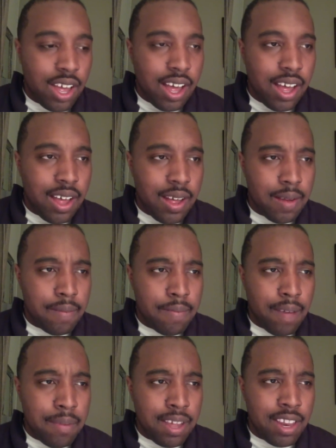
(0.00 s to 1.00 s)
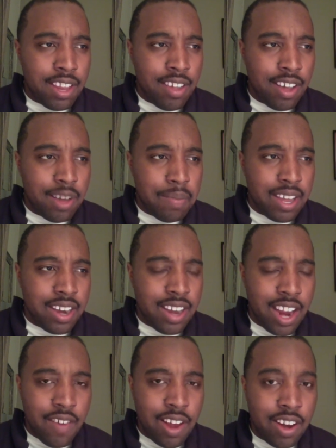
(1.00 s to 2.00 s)
Uh, I mean, is he going to be a
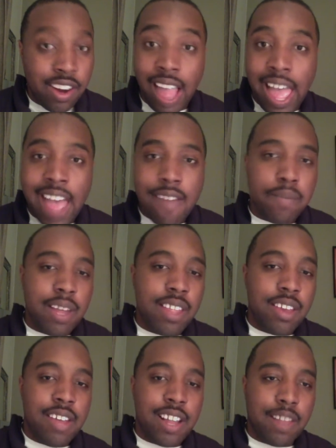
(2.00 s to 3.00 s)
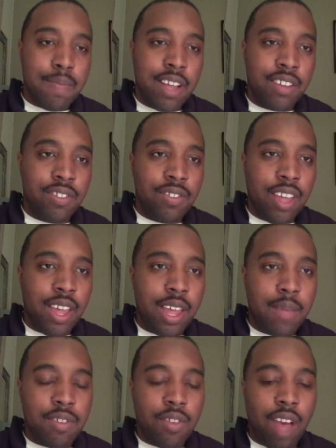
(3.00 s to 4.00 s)
narrator? Because I haven't played the Detective Pikachu
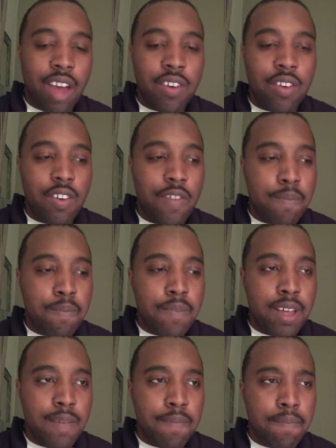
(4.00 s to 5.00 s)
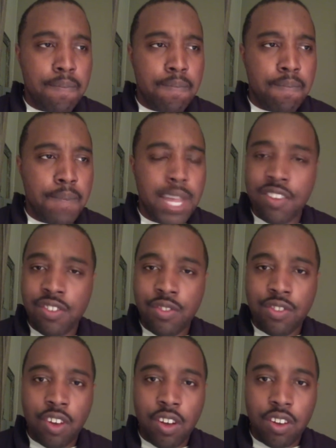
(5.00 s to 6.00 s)
game, so I don't know if uh,
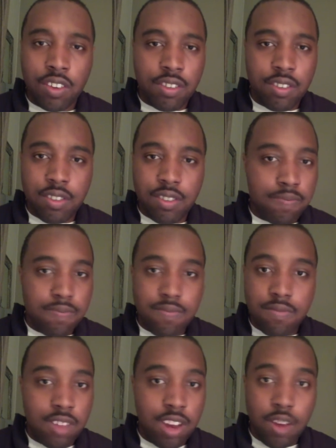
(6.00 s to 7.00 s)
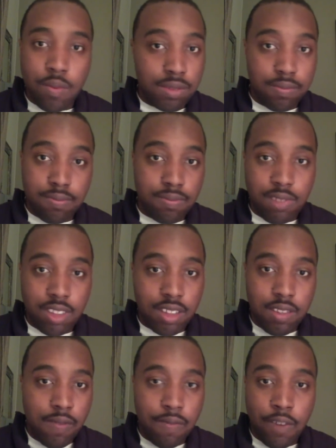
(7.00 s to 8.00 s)
Pikachu talks, you know, with
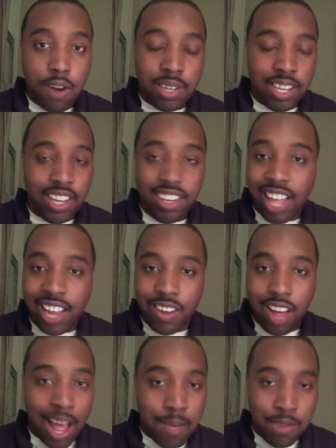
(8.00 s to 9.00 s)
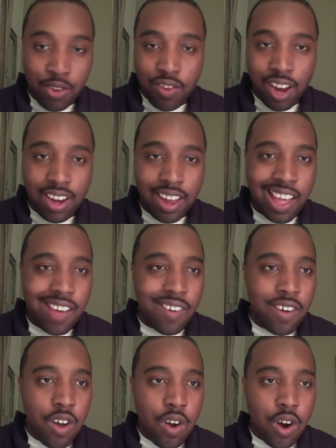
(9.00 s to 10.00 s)
verbally like I'm doing right
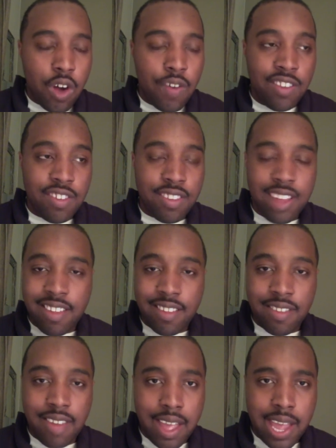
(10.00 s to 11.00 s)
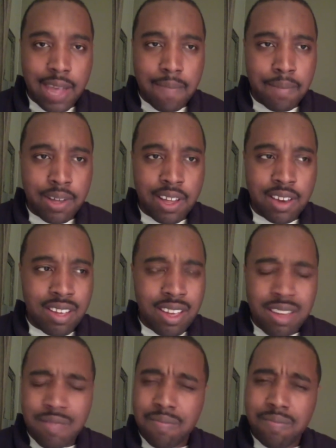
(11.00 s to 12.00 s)
now, or if he just says his name, but
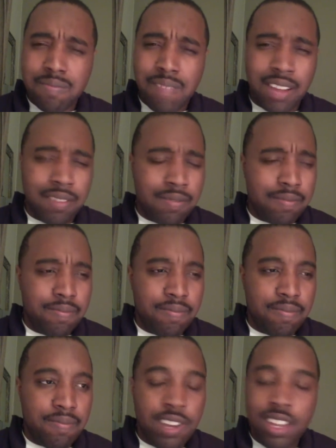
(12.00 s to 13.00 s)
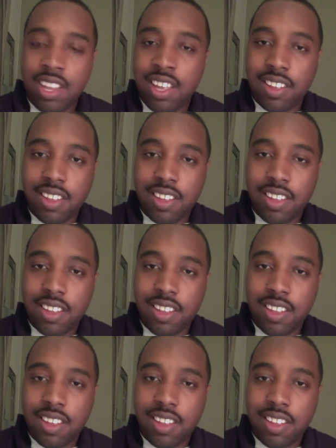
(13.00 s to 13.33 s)
like really?